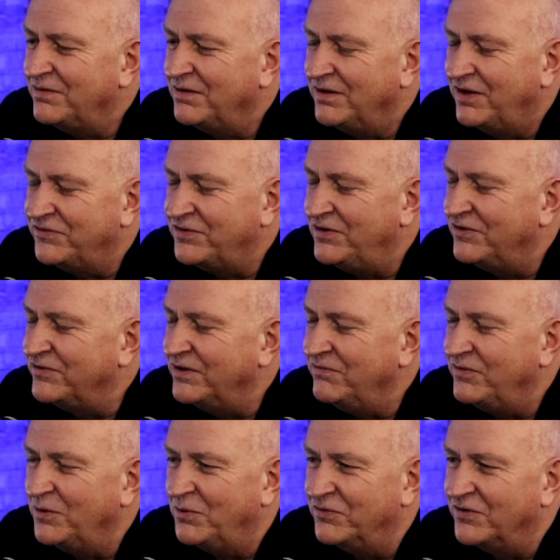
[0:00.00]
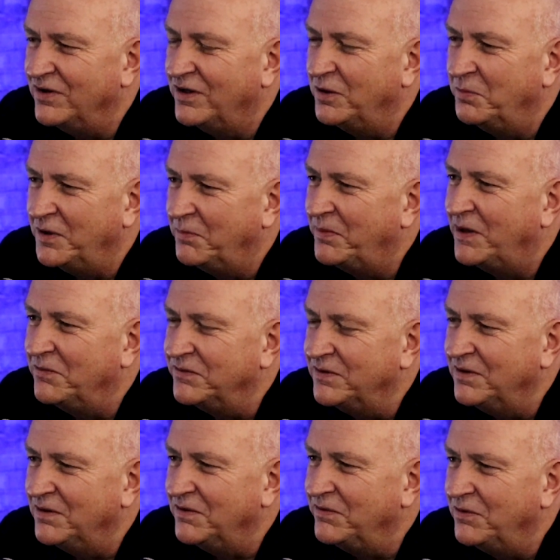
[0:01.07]
listeners and viewers a little bit about
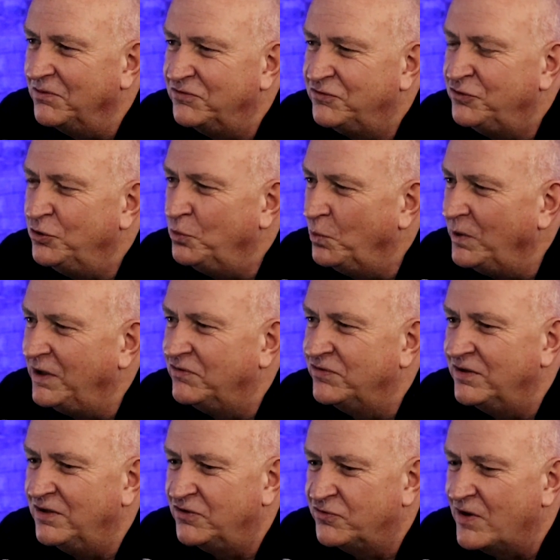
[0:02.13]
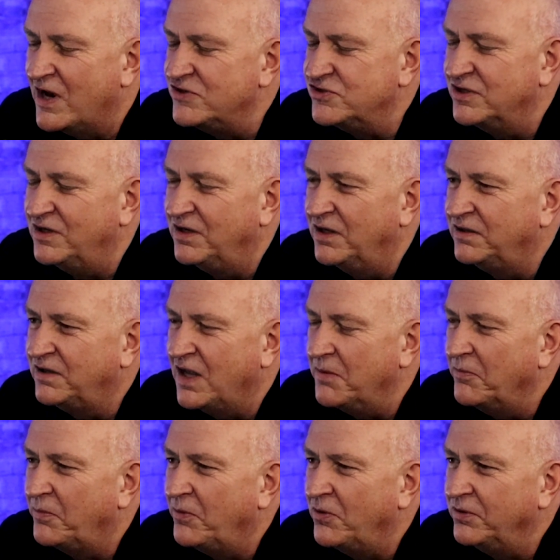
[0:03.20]
those 2 weeks and the tragedy that
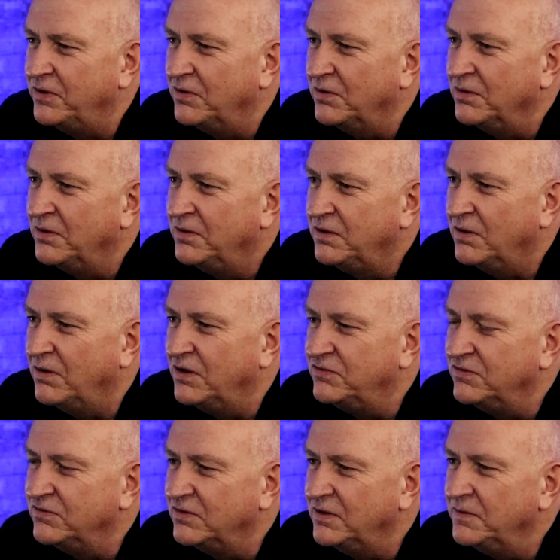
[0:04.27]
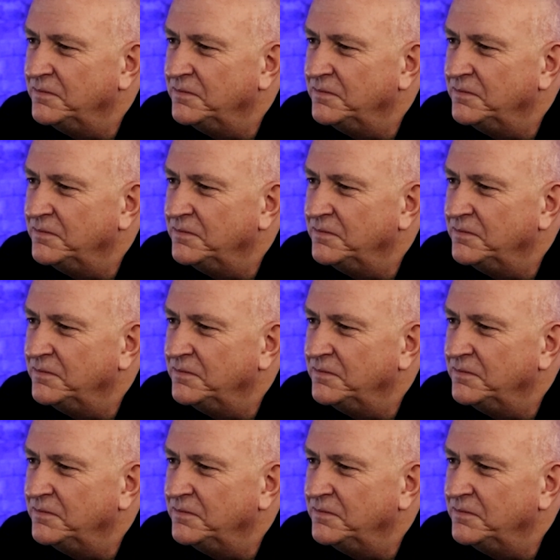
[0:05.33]
came upon your agency.